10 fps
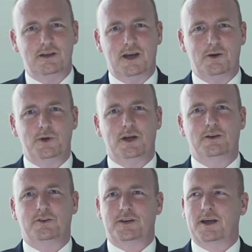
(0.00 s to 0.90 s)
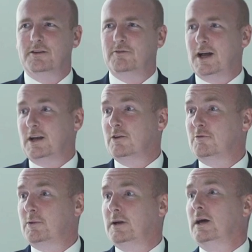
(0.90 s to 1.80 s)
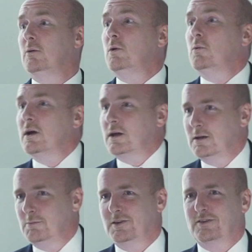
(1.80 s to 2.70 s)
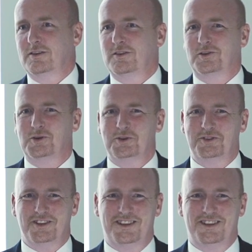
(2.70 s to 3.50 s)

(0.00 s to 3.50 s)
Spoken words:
and we understand the value of print, and we work in a business, of course,